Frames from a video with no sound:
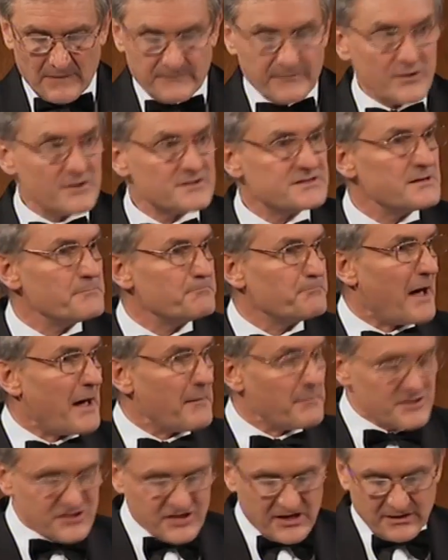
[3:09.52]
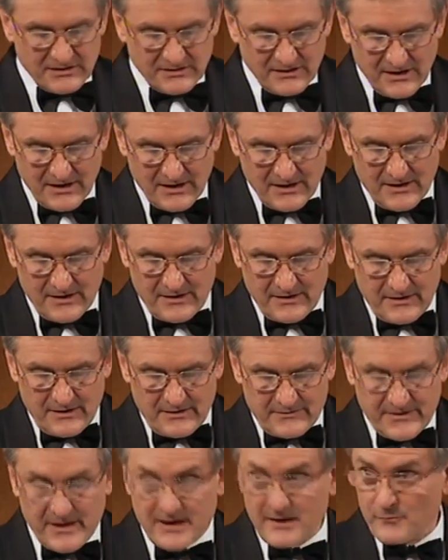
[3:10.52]
first in publishing,
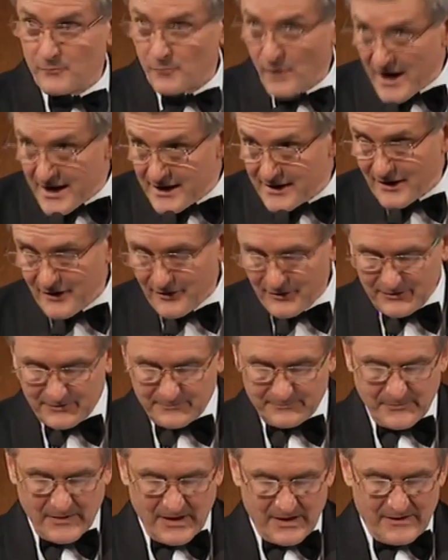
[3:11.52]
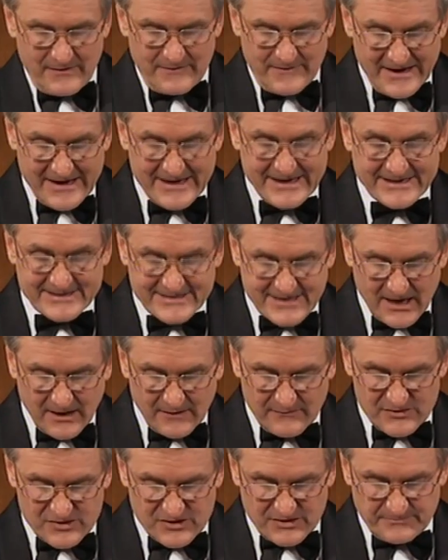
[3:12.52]
then in radio, then in
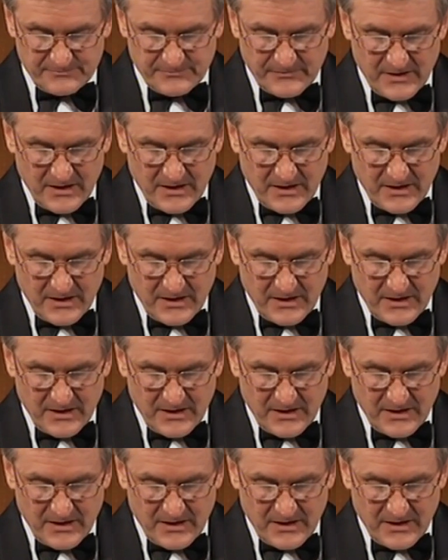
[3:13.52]
television.